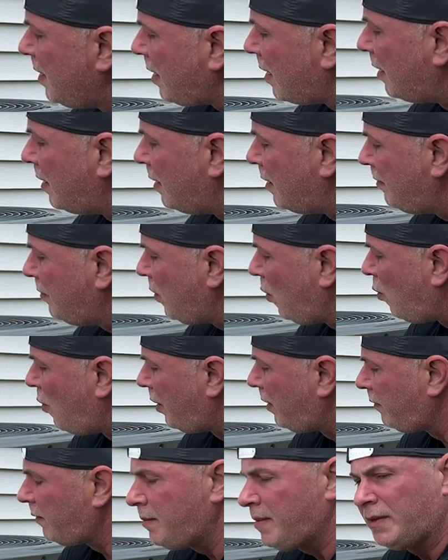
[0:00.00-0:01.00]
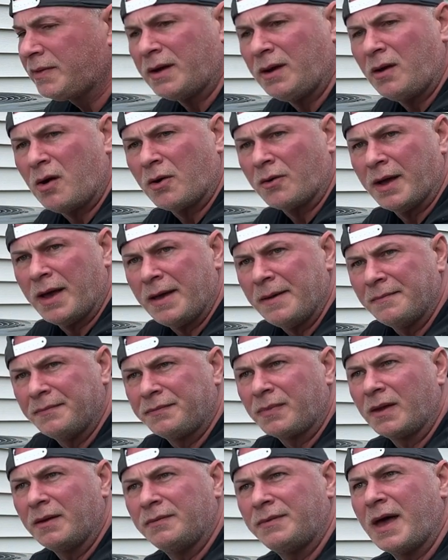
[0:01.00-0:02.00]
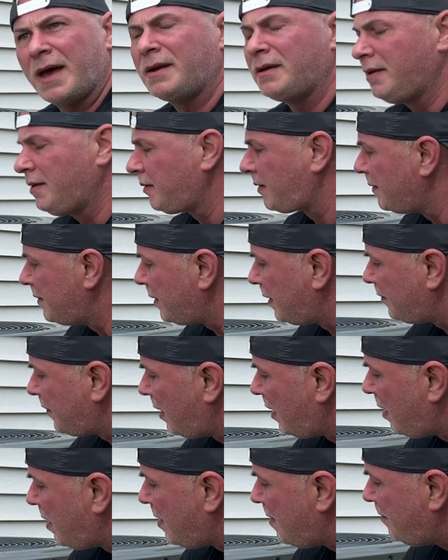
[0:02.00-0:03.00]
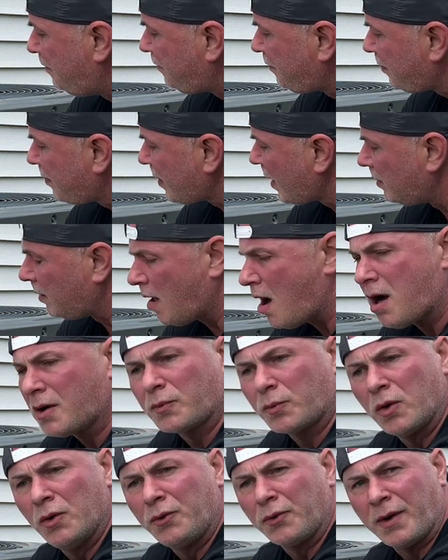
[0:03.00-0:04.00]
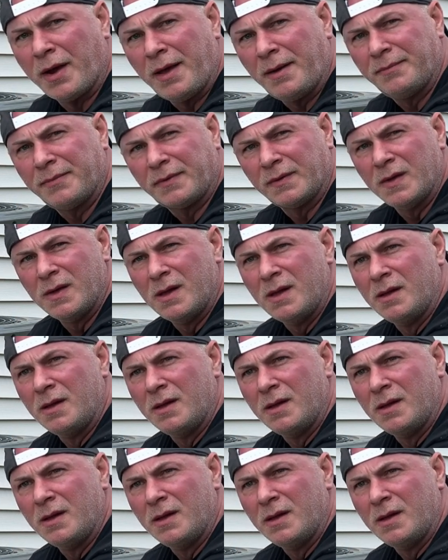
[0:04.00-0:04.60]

Um, one of them is LRA. That is um, locked rotor amps.